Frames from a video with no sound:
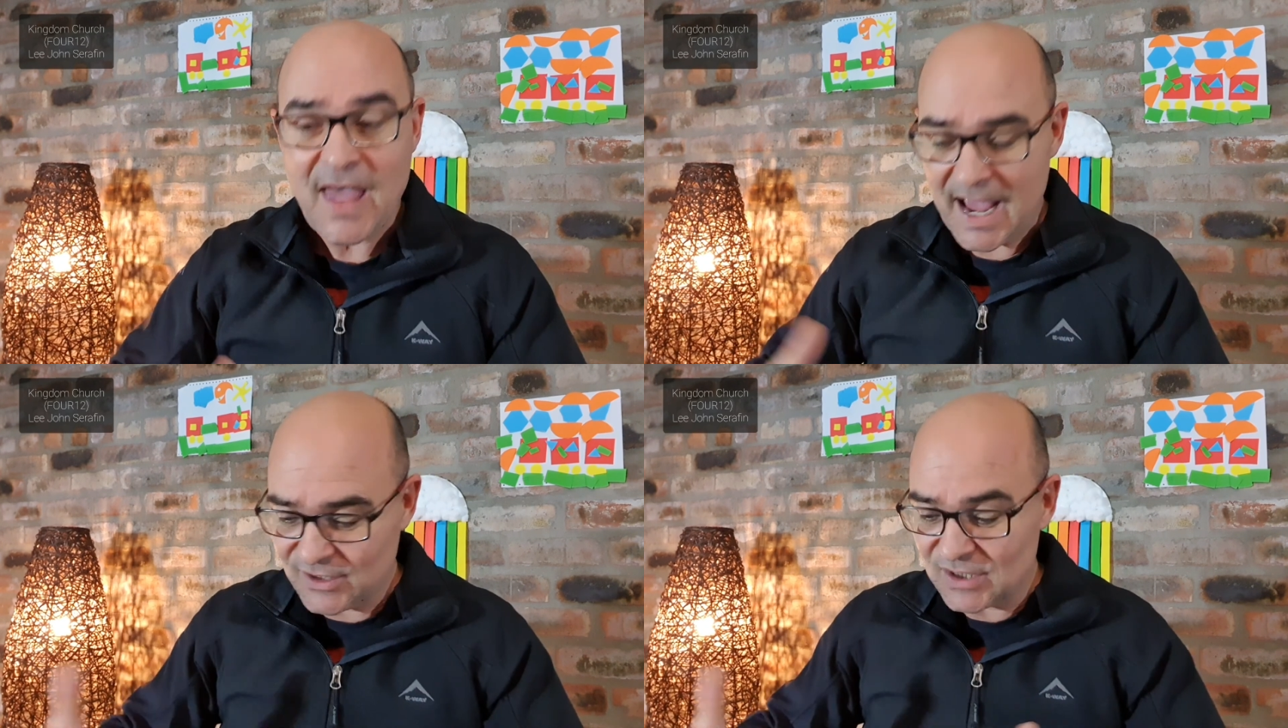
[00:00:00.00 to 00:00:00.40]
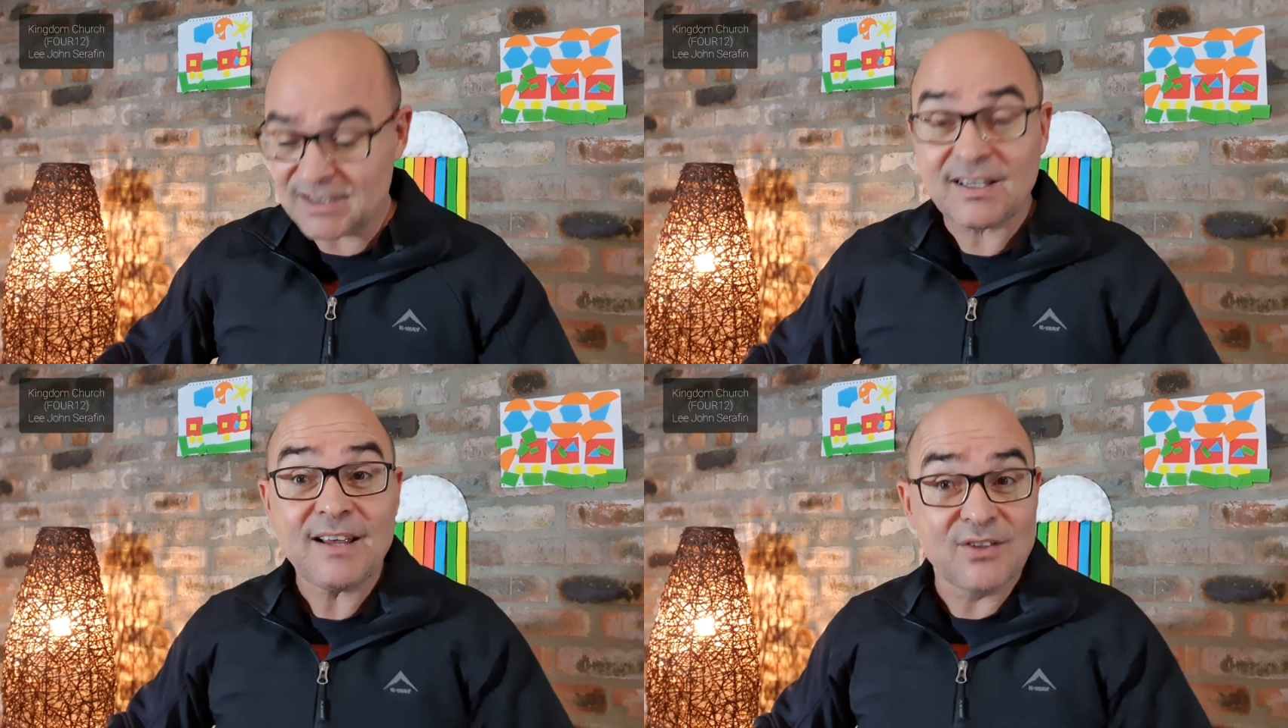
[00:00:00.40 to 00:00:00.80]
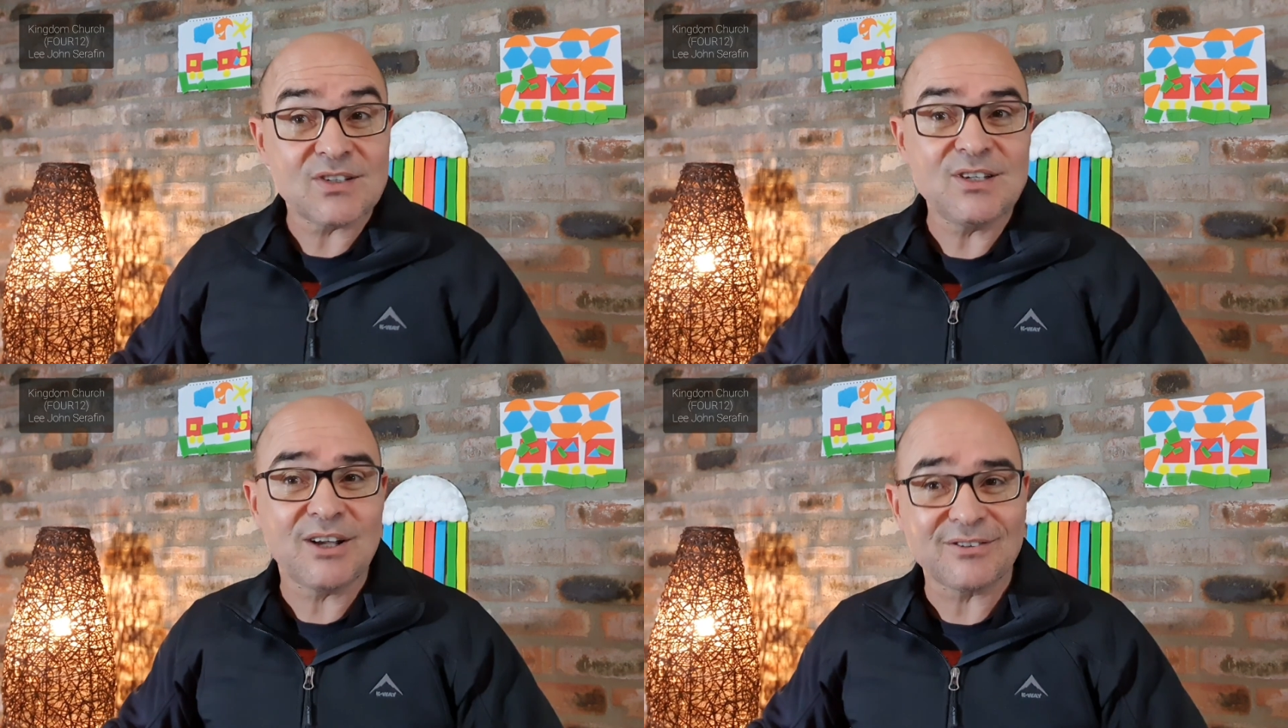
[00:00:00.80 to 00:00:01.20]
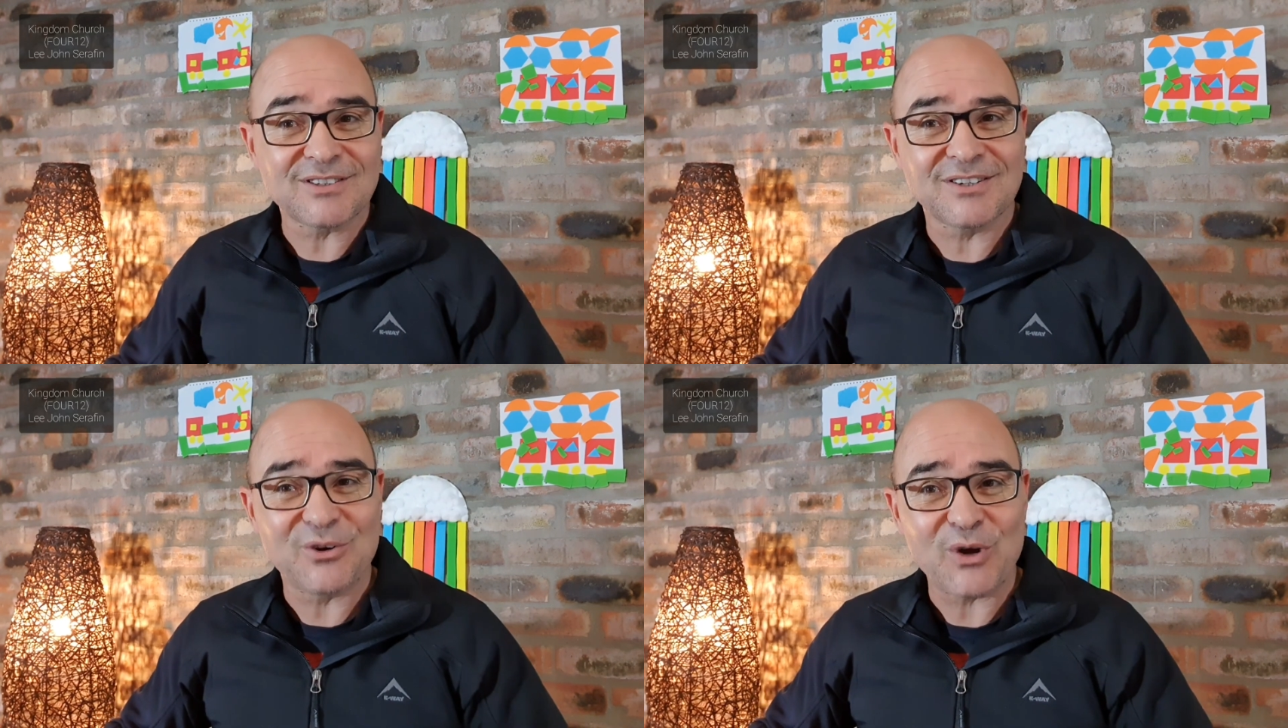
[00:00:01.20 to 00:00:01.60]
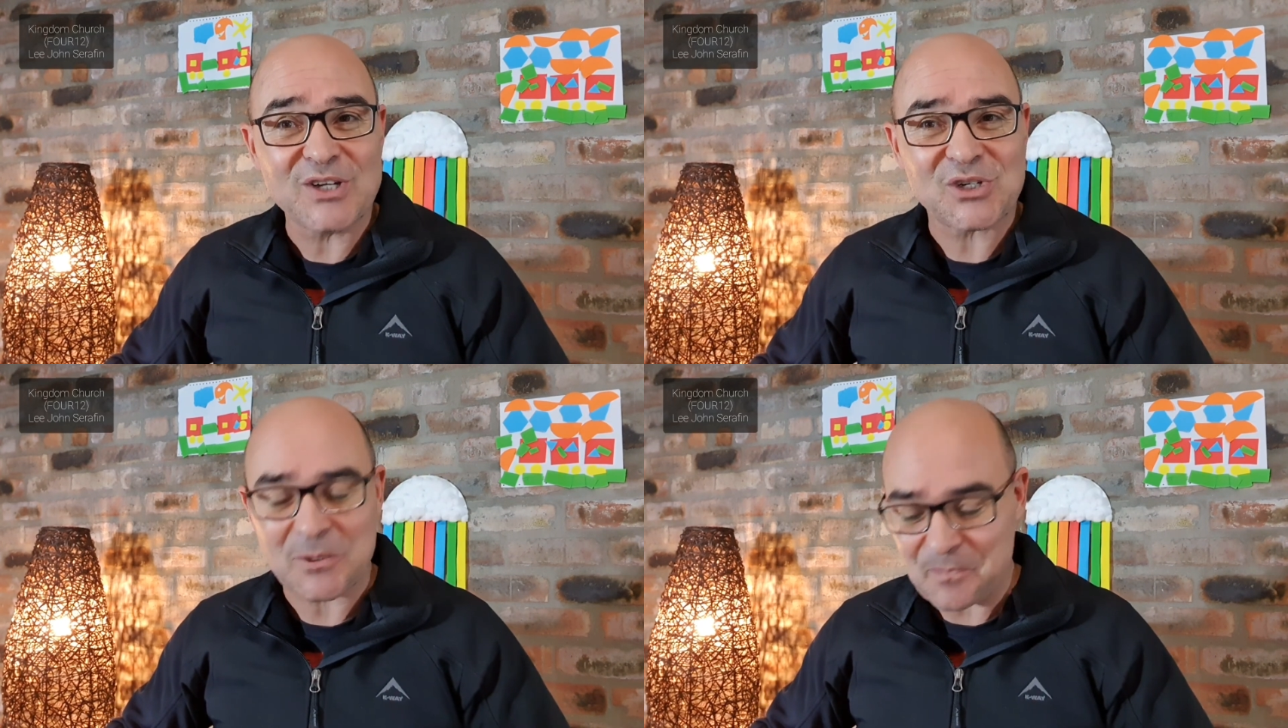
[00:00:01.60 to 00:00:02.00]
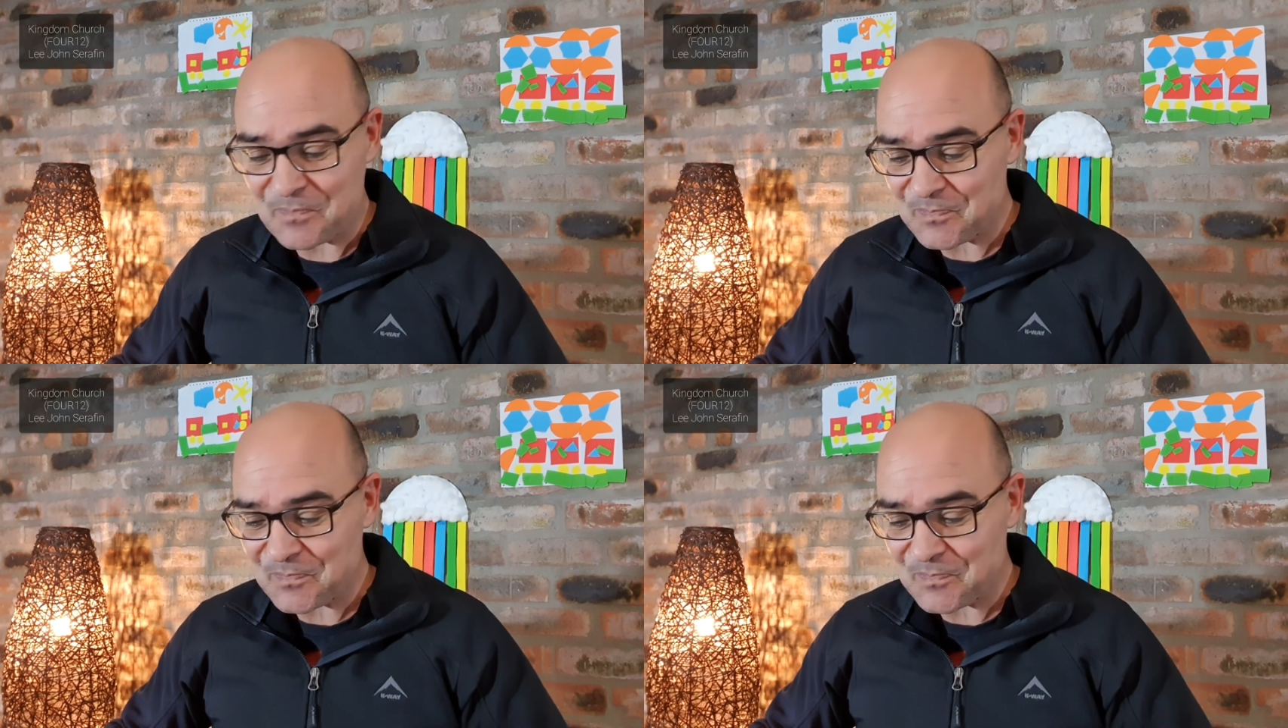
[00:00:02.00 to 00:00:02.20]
And just take this in consideration.